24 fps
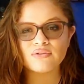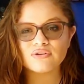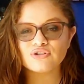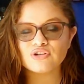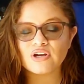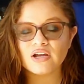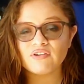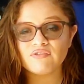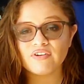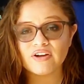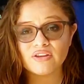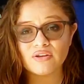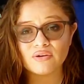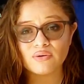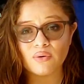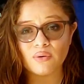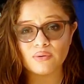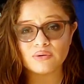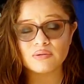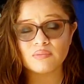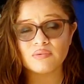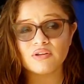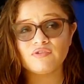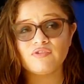they're trying to find the
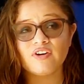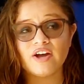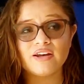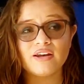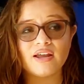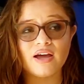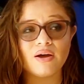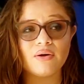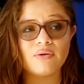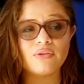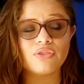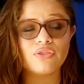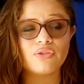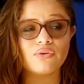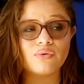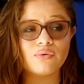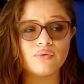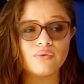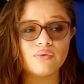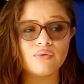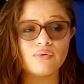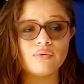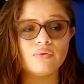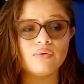occultum. They find out
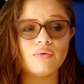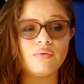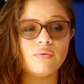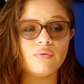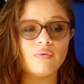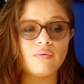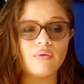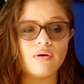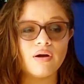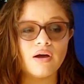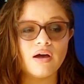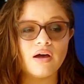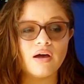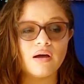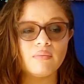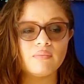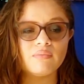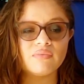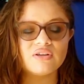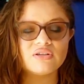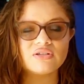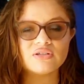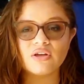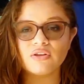through
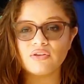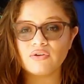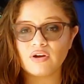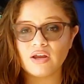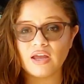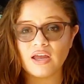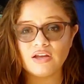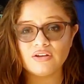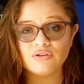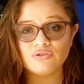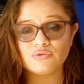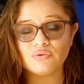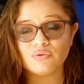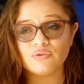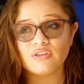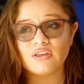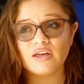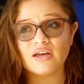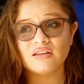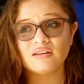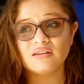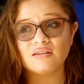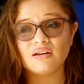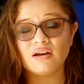this other angel
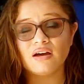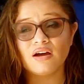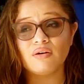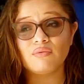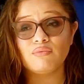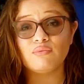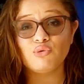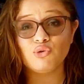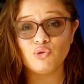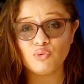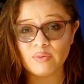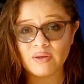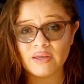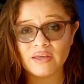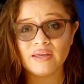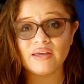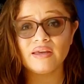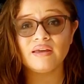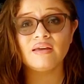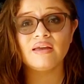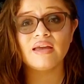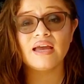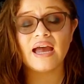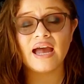that
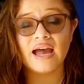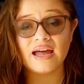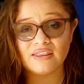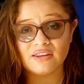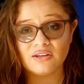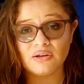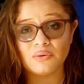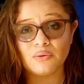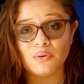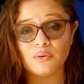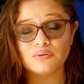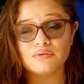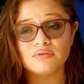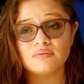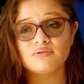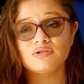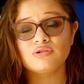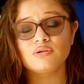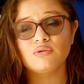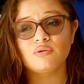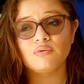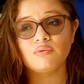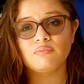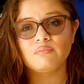Ruby had the occultum.
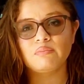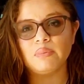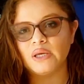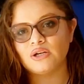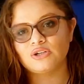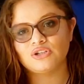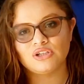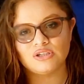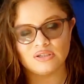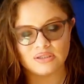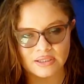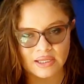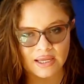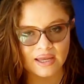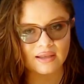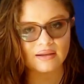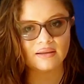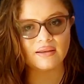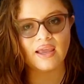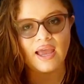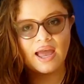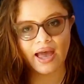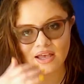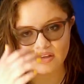So because she's
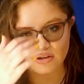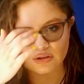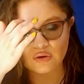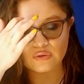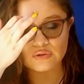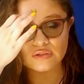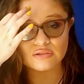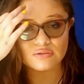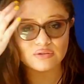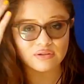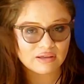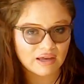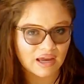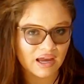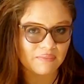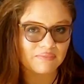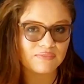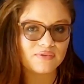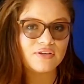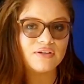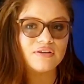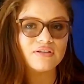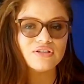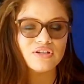dead, Cass goes into the
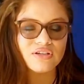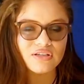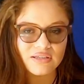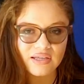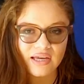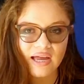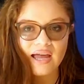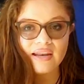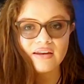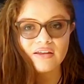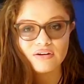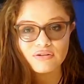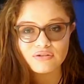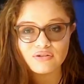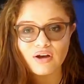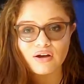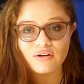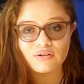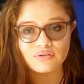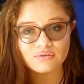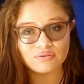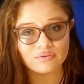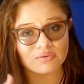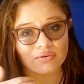empty. She's like, I need to
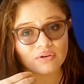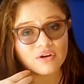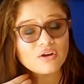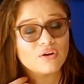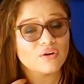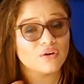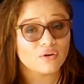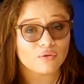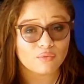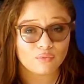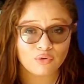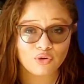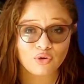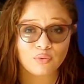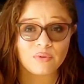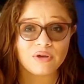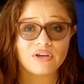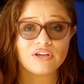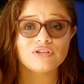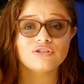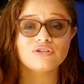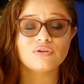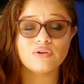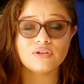talk to
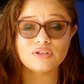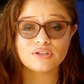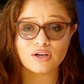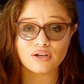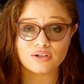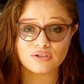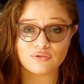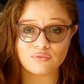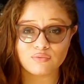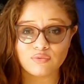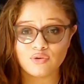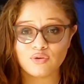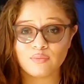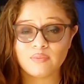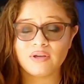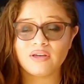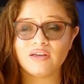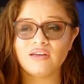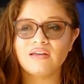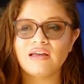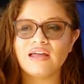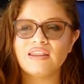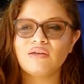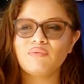Ruby. So he talks to
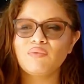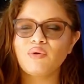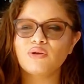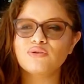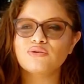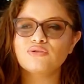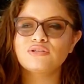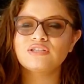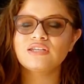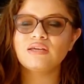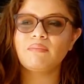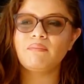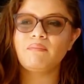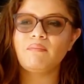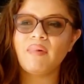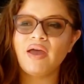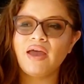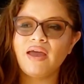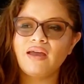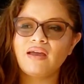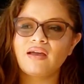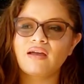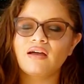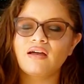Ruby, and then we also see
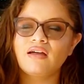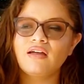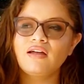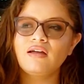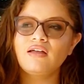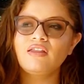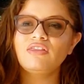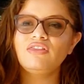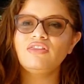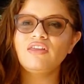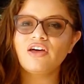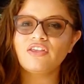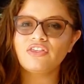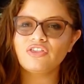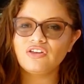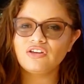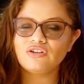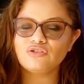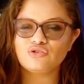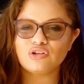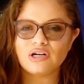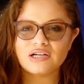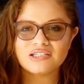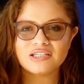Meg,
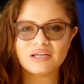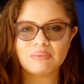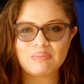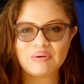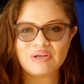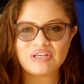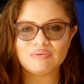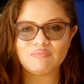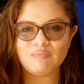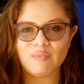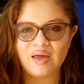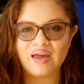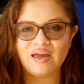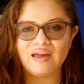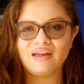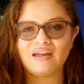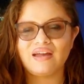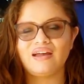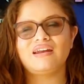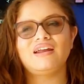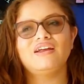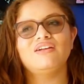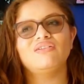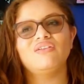nothing, dressed up as
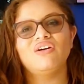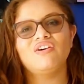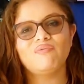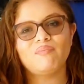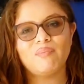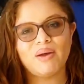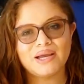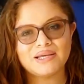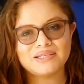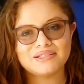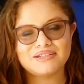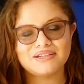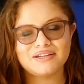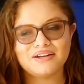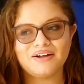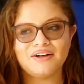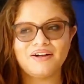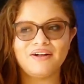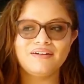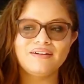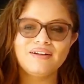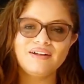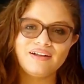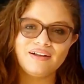Meg, and I love Meg
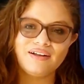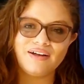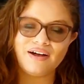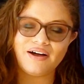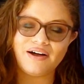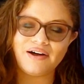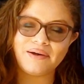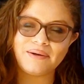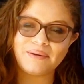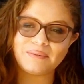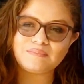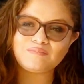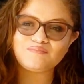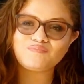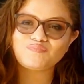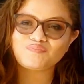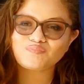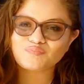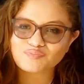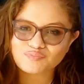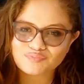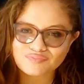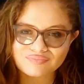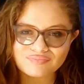Steele.
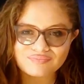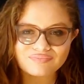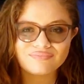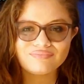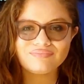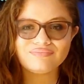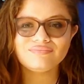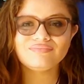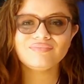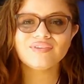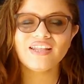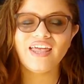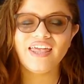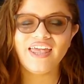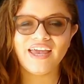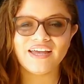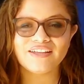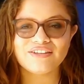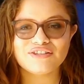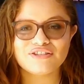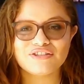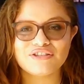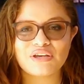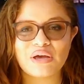
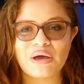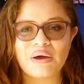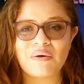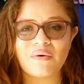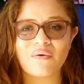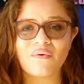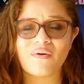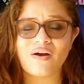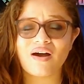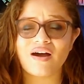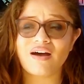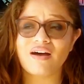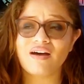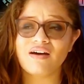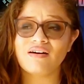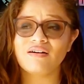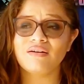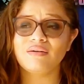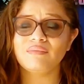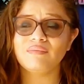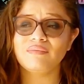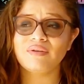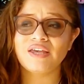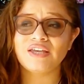And
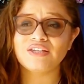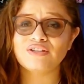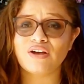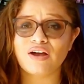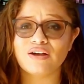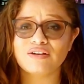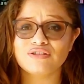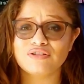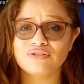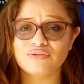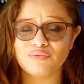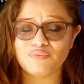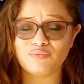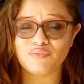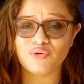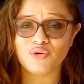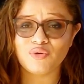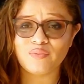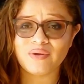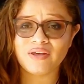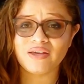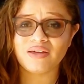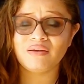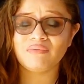so he talks to
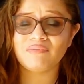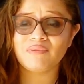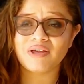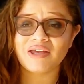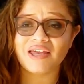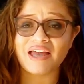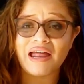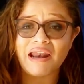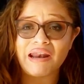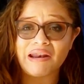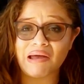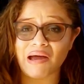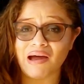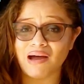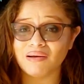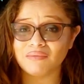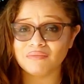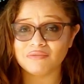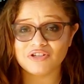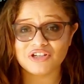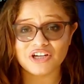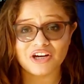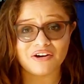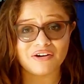Ruby. We get
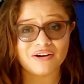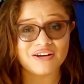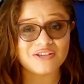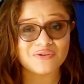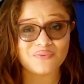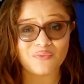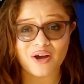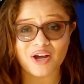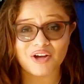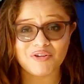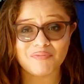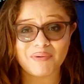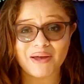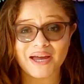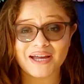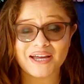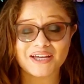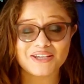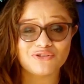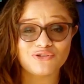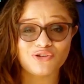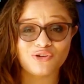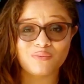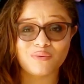Jared's wife back
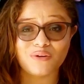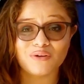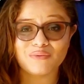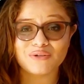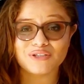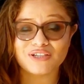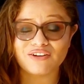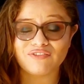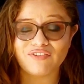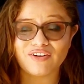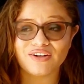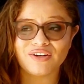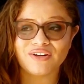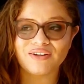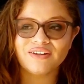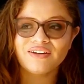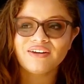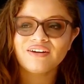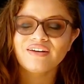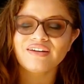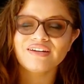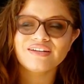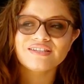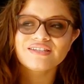as Ruby, which I find
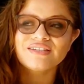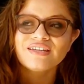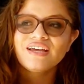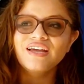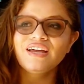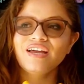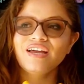hilarious.